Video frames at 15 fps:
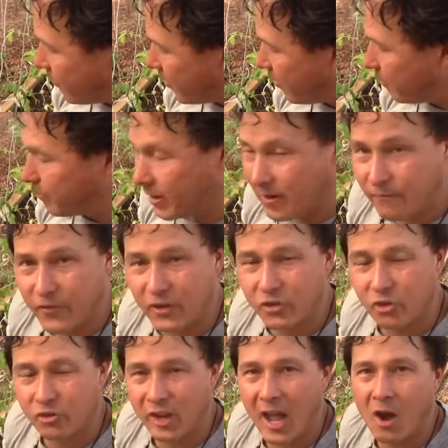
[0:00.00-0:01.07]
the
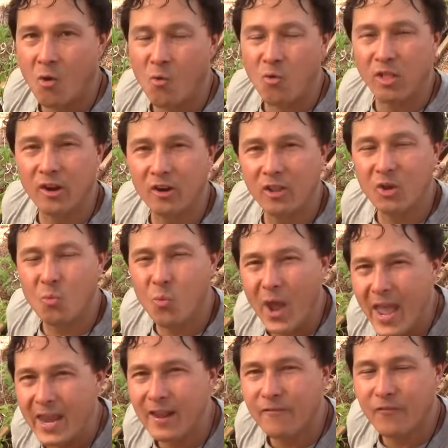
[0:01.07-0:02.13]
beneficials out literally
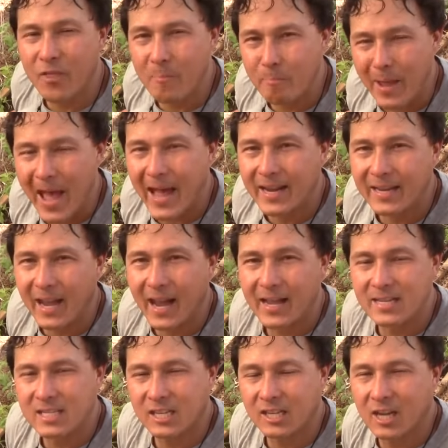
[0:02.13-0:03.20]
waiting for the bad
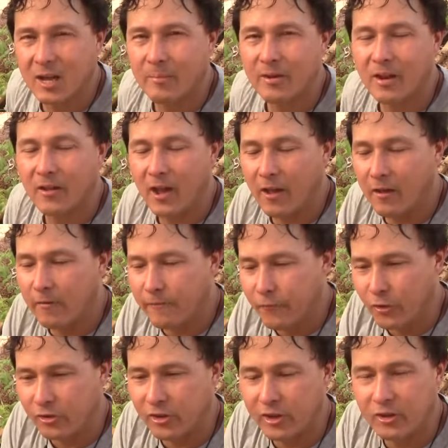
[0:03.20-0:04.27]
guys to come. And I
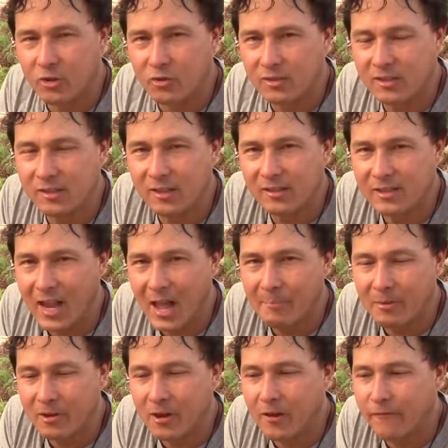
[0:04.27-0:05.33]
unfortunately don't see this
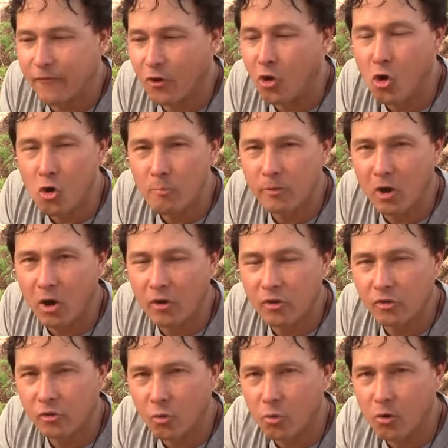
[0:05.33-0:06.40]
happen enough for home
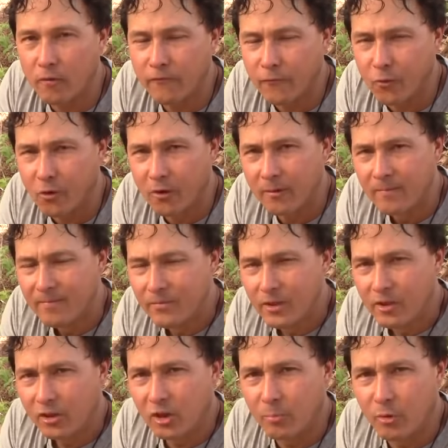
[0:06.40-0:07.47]
gardeners or for
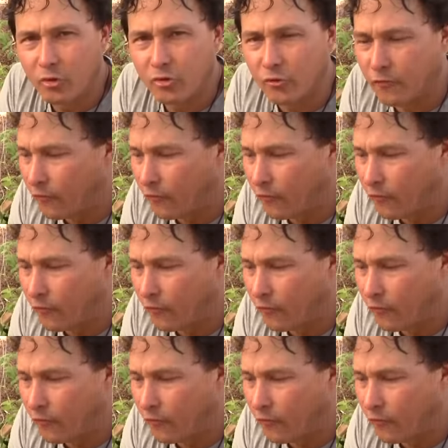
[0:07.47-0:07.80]
commercial